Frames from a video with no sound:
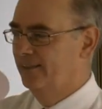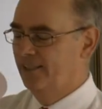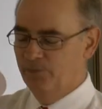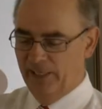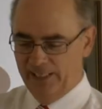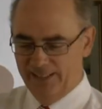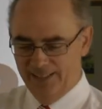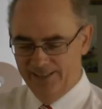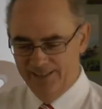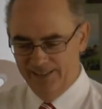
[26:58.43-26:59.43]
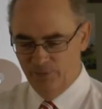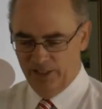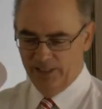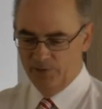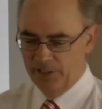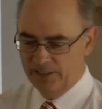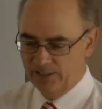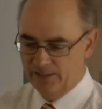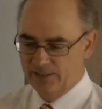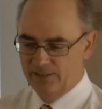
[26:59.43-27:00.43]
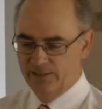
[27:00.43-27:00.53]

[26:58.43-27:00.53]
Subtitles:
Doesn't make any sense, does it? Well, it does make sense.